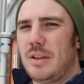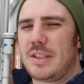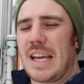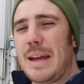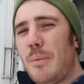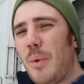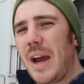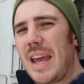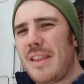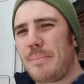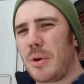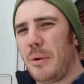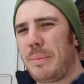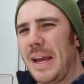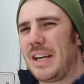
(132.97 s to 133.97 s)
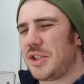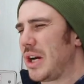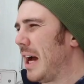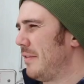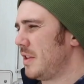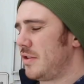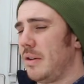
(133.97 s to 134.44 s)
same way the propane
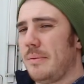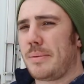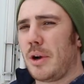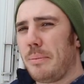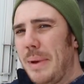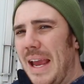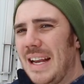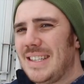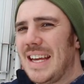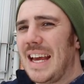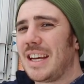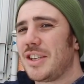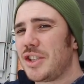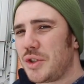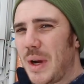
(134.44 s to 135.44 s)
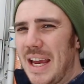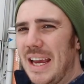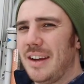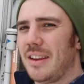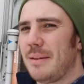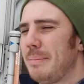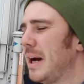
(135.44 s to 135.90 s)
travels from the propane tank straight
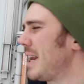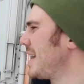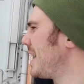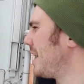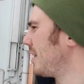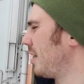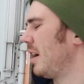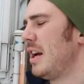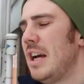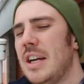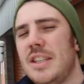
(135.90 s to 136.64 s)
into the buddy heater.